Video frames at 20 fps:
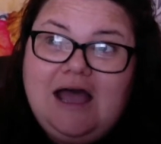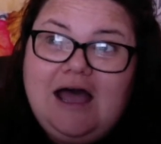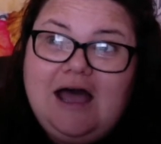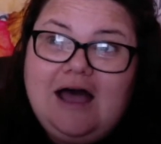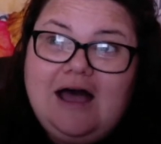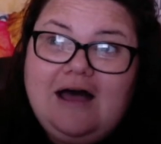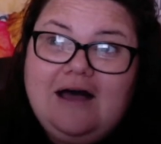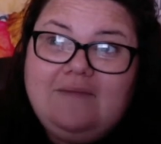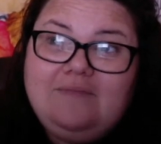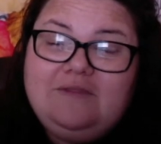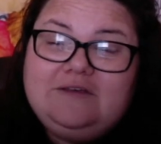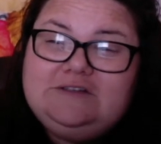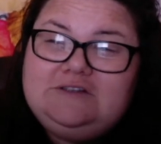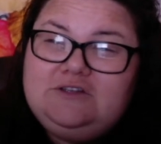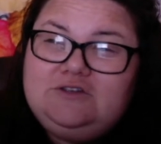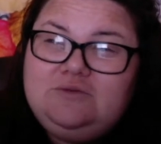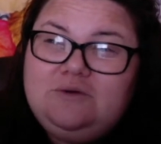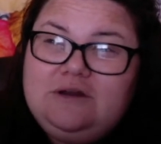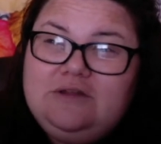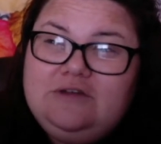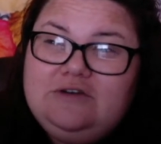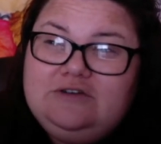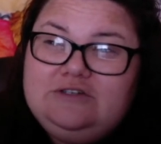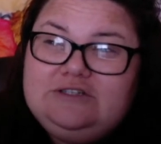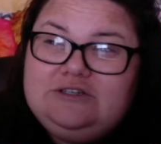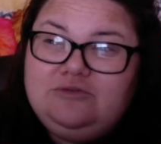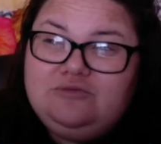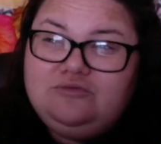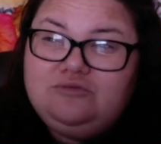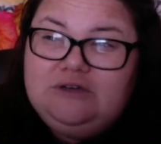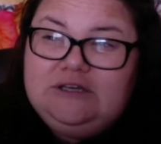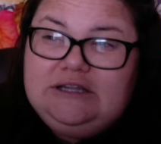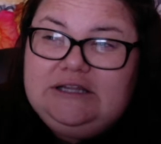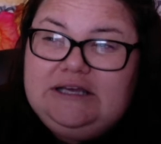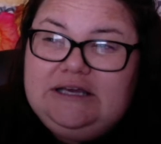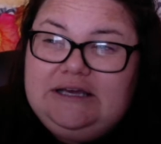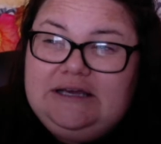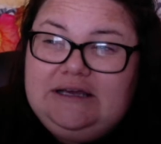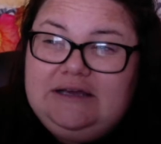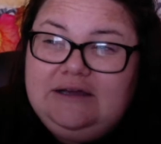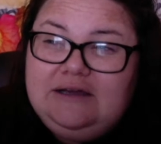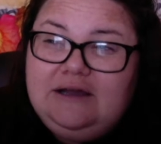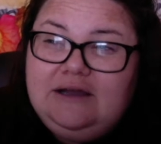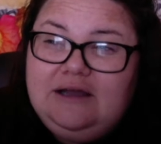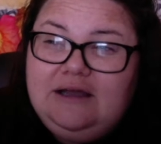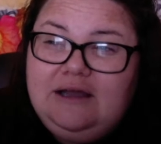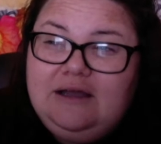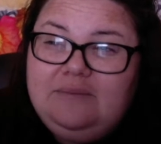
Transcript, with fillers: um, this is one of those that really uh,